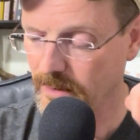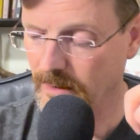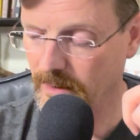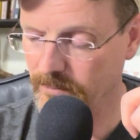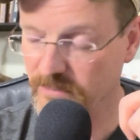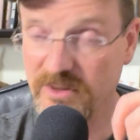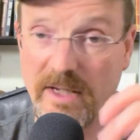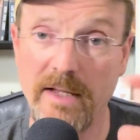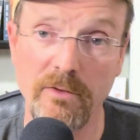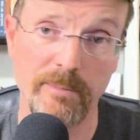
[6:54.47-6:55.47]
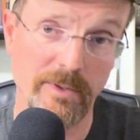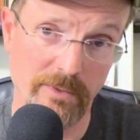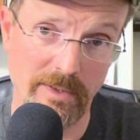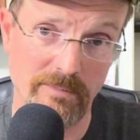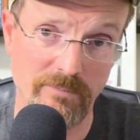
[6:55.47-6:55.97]

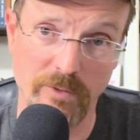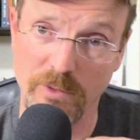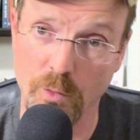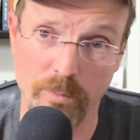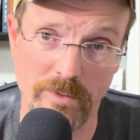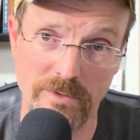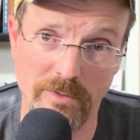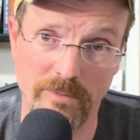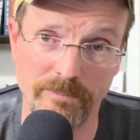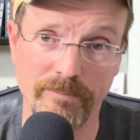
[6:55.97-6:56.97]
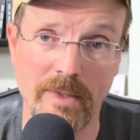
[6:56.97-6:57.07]
Scalability, very corporate term.